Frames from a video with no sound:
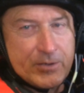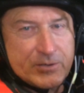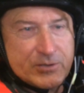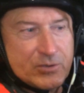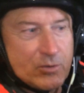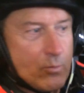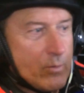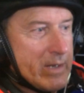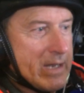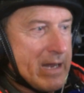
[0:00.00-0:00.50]

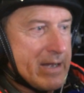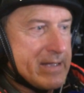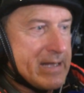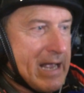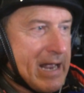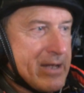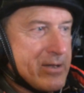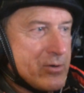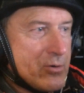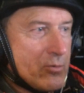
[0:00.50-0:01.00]
So we are in
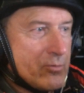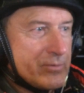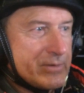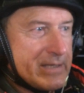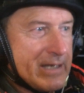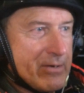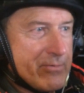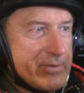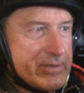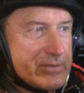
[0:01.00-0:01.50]
unknown
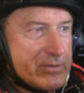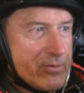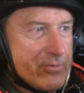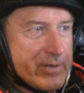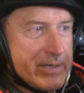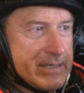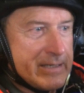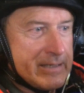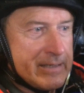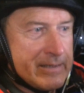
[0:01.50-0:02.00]

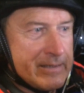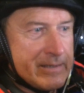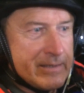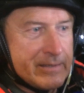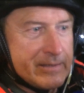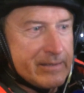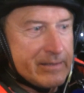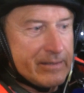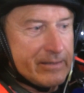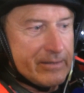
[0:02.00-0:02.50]
territory.
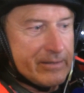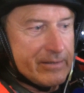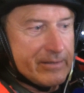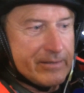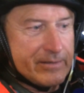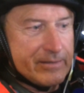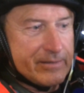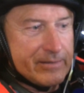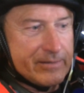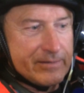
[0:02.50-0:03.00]

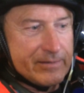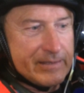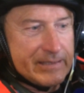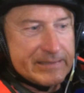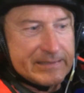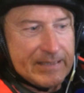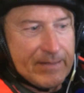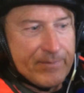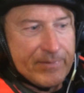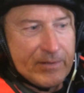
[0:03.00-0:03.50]

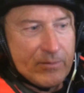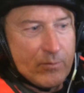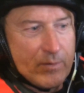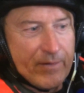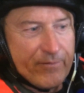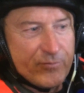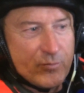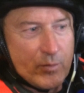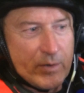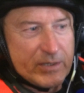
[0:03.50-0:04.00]
That's something
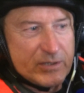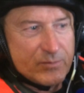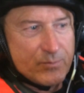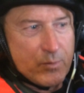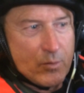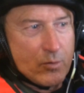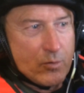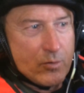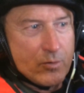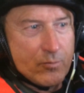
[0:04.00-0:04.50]
we have to
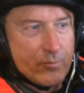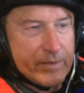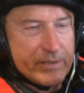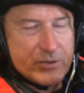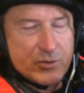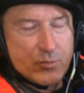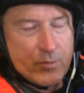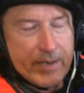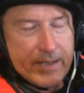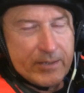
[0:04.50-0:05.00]
explore. We
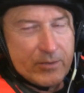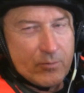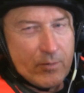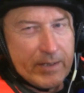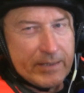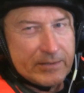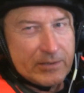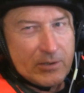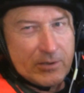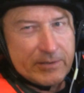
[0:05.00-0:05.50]
train
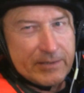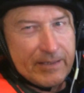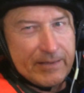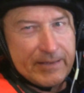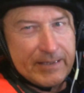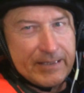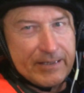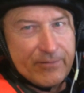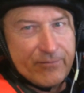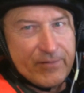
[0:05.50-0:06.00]
quite a lot
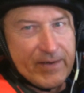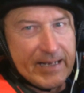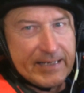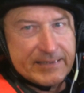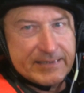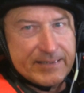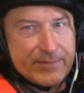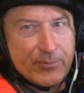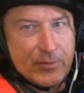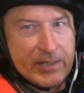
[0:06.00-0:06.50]
in the
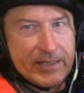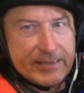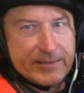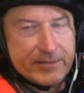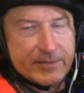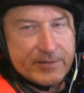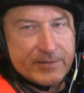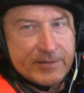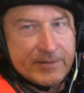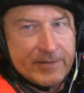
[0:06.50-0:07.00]
flight
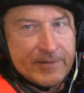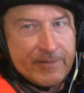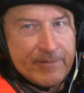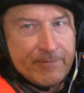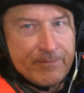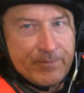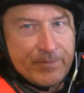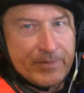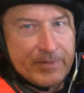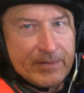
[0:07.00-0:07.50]
simulator.
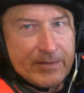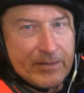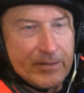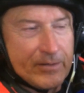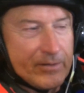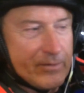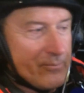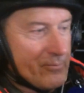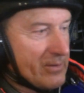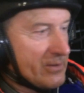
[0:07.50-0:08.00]

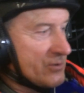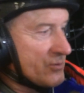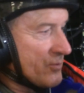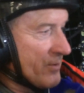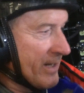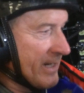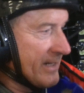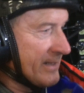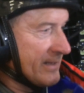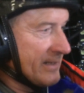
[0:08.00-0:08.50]
We
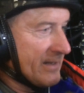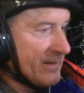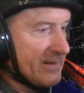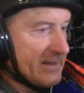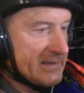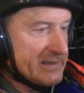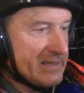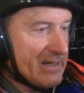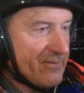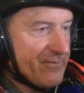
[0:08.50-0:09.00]
train in
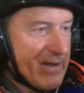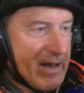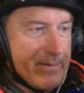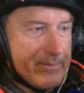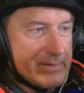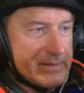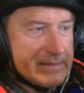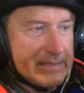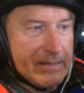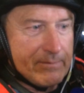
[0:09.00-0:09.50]
this
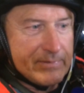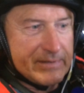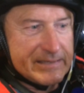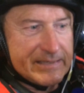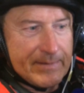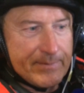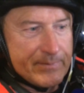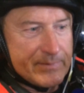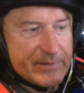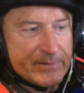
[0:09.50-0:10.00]
environment. I'll be
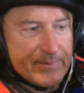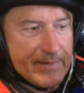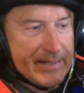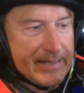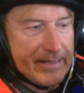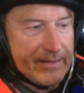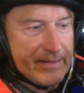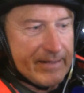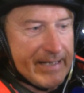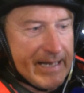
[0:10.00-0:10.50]

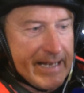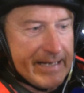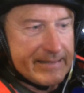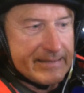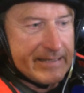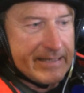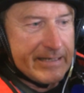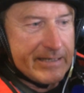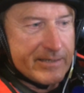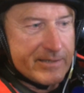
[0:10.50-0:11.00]
spending the
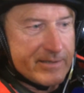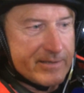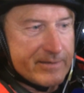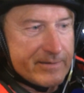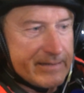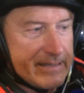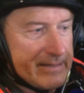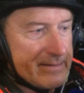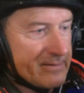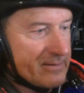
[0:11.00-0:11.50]
night
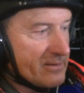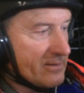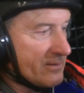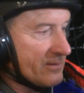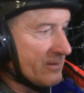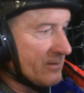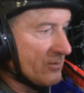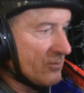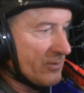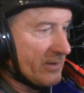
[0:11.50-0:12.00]
here and
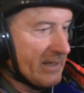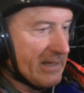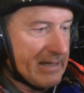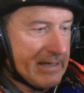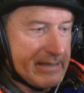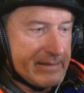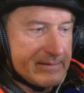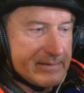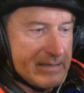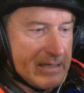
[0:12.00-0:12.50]

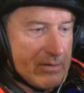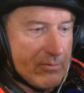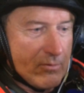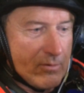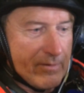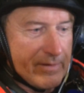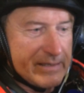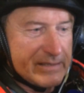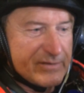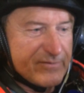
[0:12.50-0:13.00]
looking at how
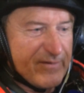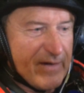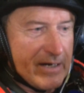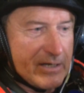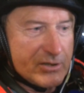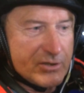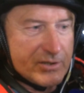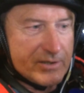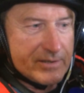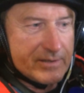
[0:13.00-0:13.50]
all this
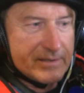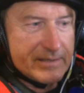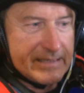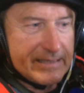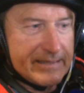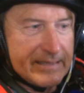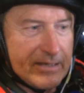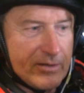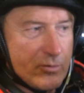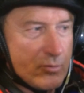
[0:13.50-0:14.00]
functions,
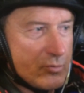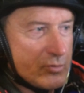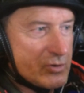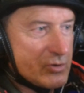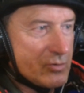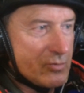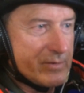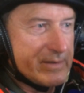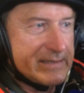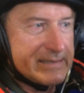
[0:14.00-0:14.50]
getting
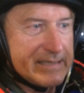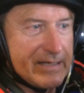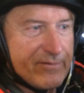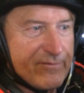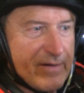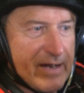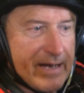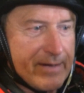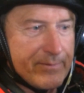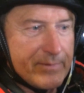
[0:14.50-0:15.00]
used to this
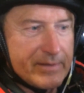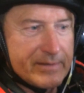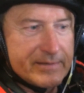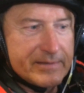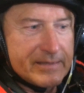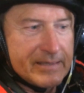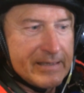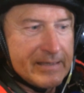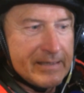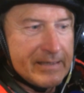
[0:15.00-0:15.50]

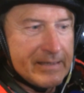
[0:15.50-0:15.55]
environment.